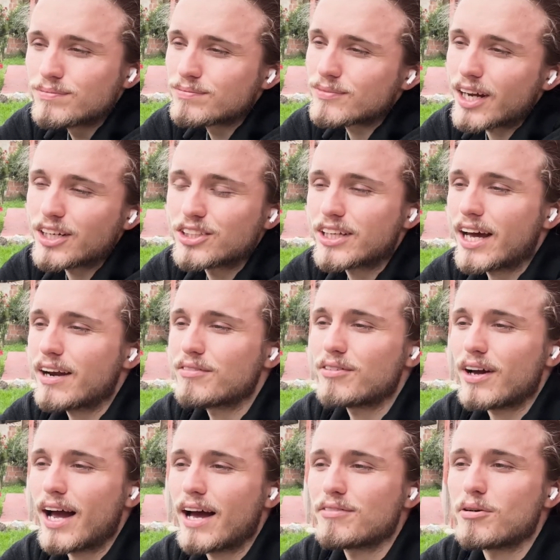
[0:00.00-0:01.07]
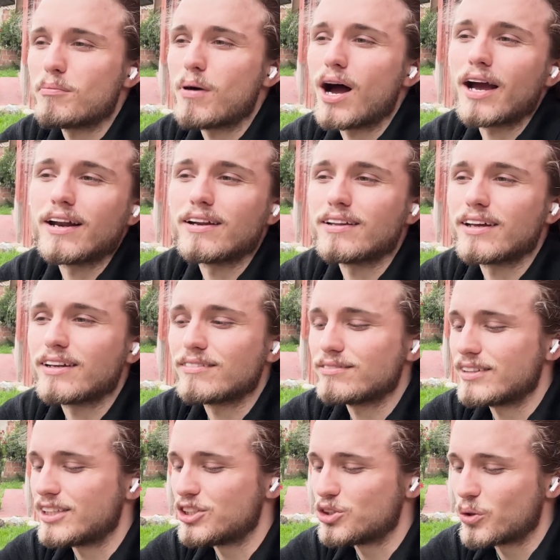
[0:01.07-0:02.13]
I just kind of have a mind that
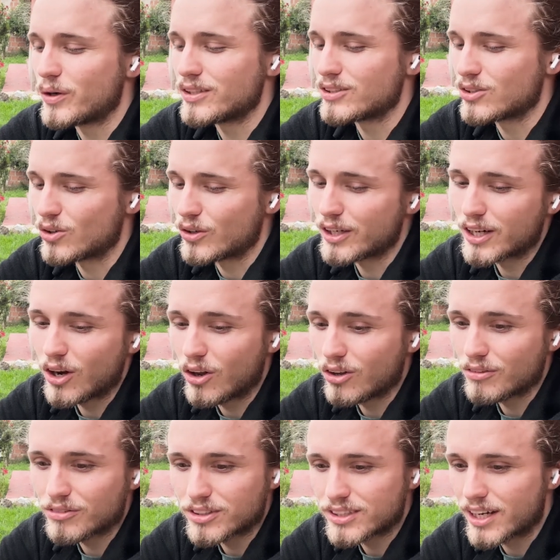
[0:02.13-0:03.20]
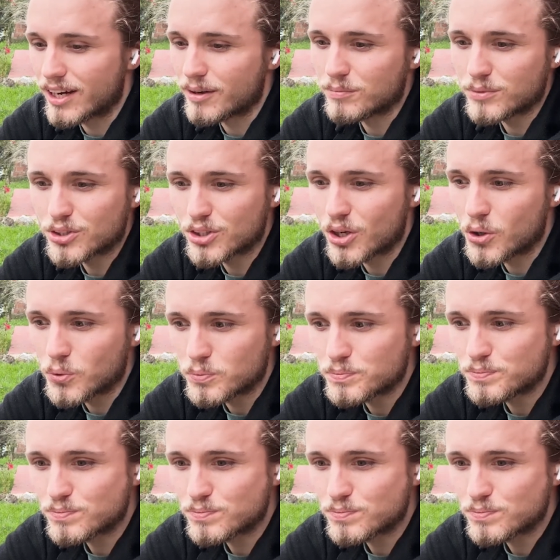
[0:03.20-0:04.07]
enjoys learning all of the time. So